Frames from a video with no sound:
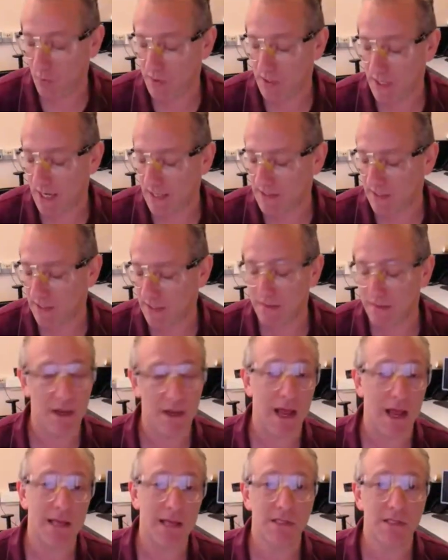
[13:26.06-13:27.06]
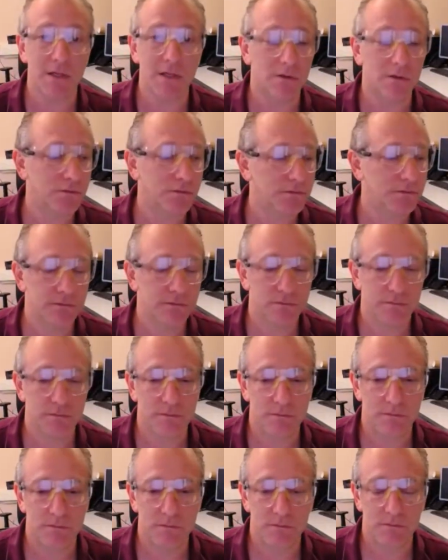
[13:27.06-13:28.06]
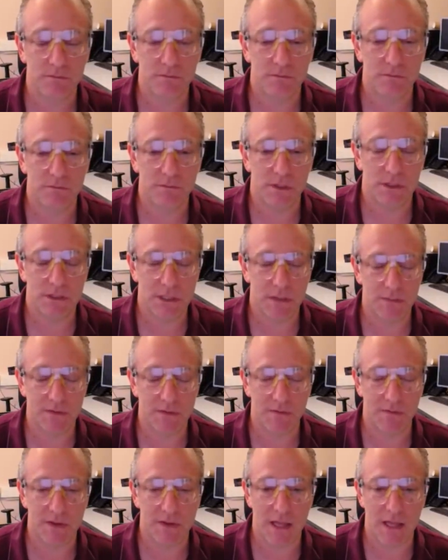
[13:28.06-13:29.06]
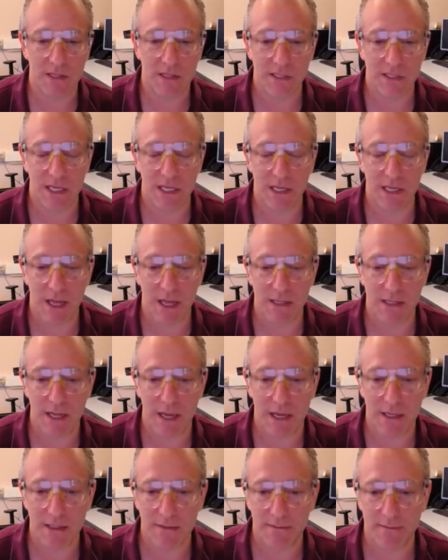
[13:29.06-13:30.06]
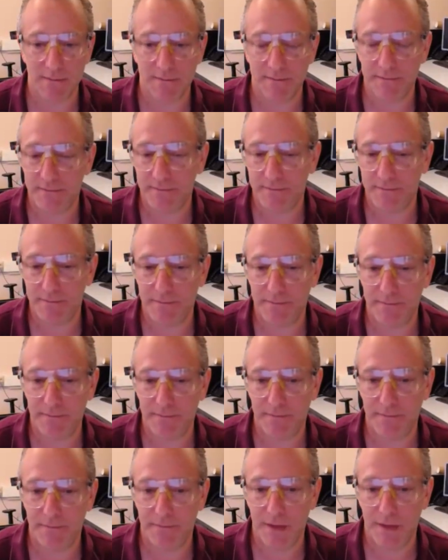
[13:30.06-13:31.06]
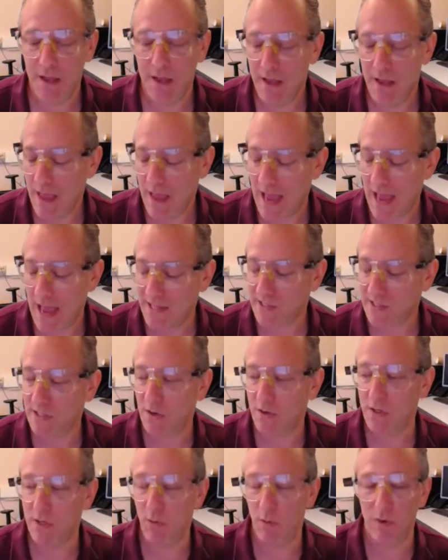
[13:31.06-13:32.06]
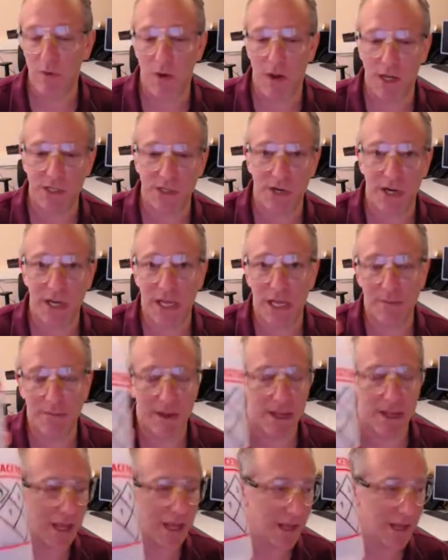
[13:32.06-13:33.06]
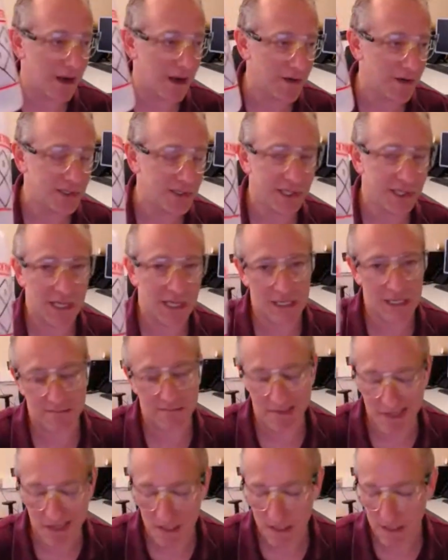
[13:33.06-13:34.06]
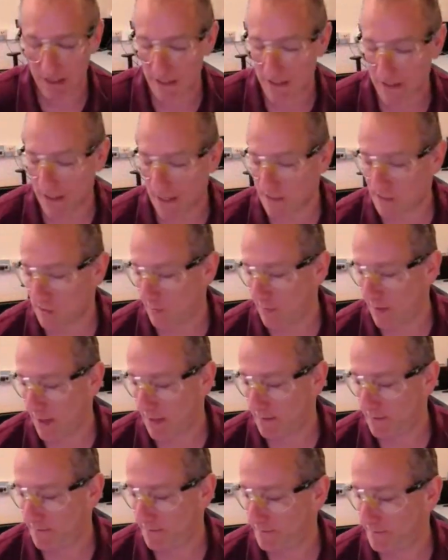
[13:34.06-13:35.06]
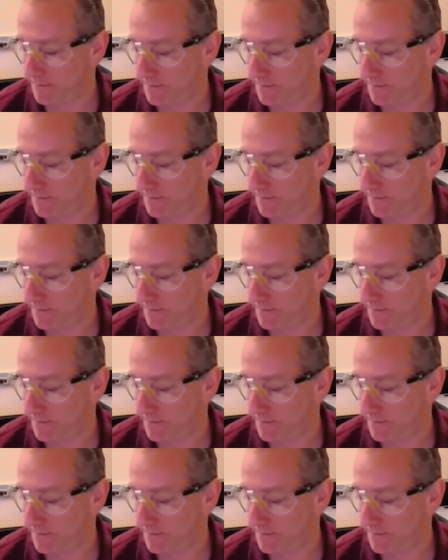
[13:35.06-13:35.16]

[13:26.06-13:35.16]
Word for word: more toxic than acetone in terms of con skin contact. Acetone, you wouldn't want to drink it, but getting it on your skin, eh, not so bad.